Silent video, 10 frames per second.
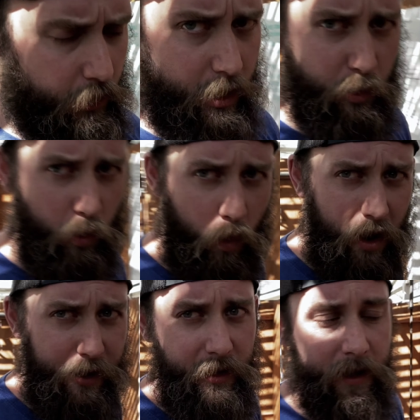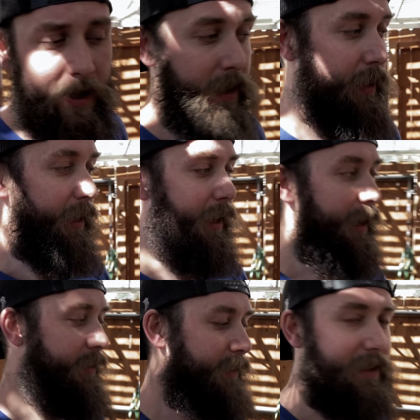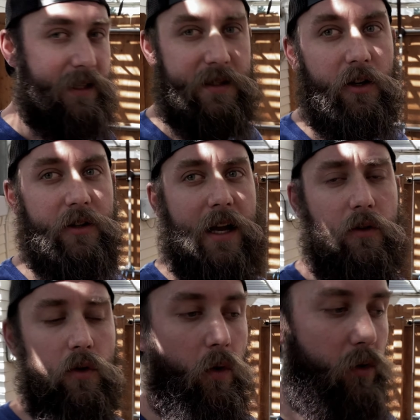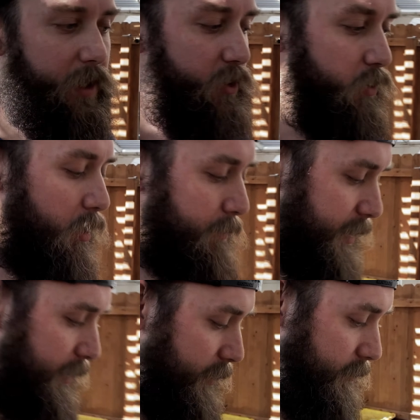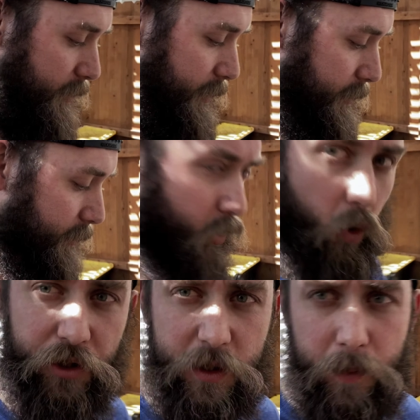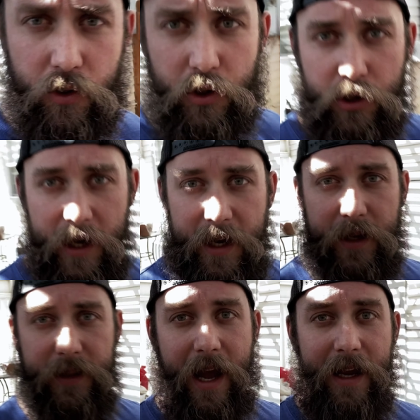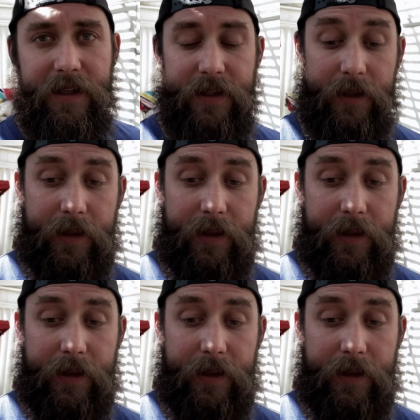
it up with water, and get that sucker down cold. I do all my cold exposure training and ice in